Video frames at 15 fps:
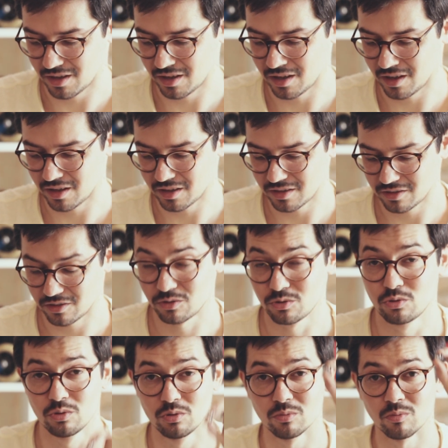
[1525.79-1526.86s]
and
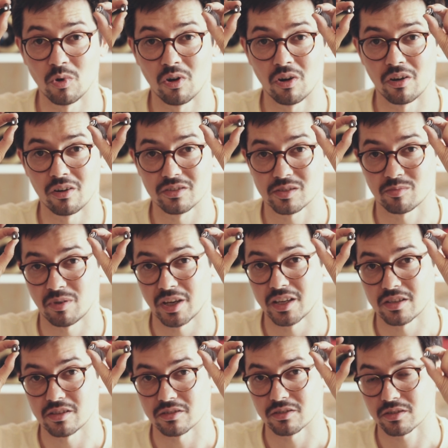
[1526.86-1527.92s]
2 more
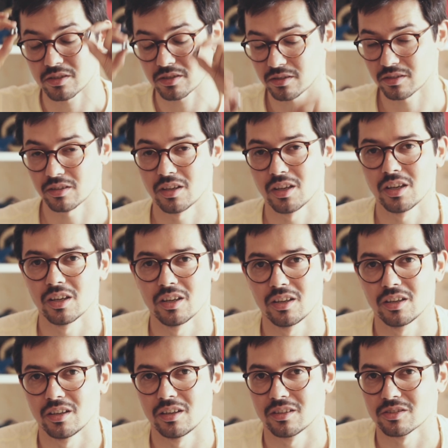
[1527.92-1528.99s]
spacers.
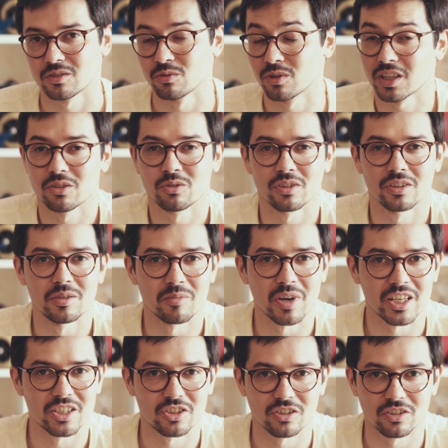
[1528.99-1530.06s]
So you can only
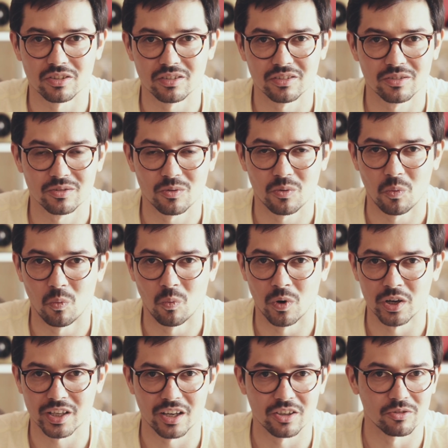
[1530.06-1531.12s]
imagine
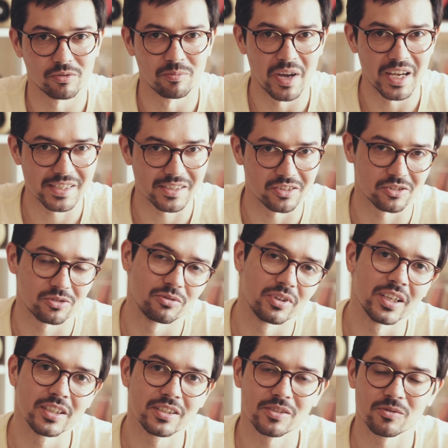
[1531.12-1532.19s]
what kind of mess it
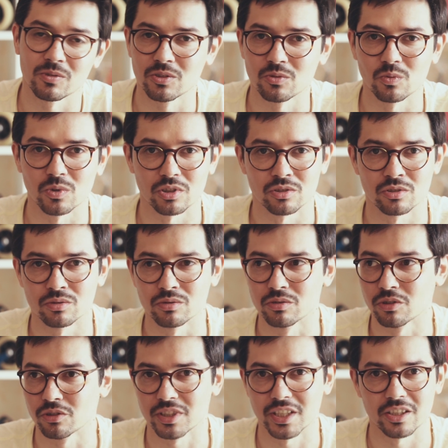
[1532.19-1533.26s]
creates when you want
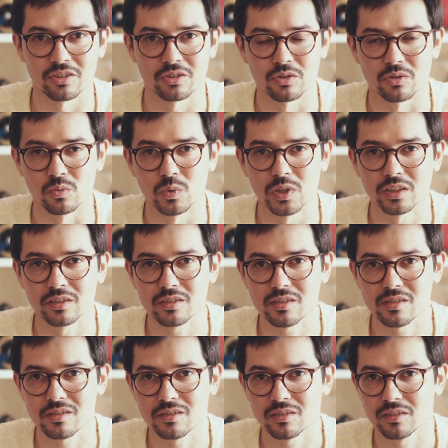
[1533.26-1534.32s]
to rotate your
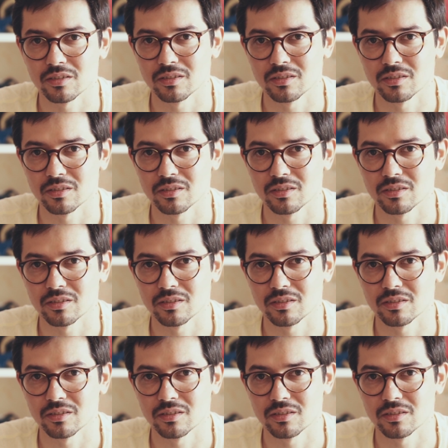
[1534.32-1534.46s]
wheels.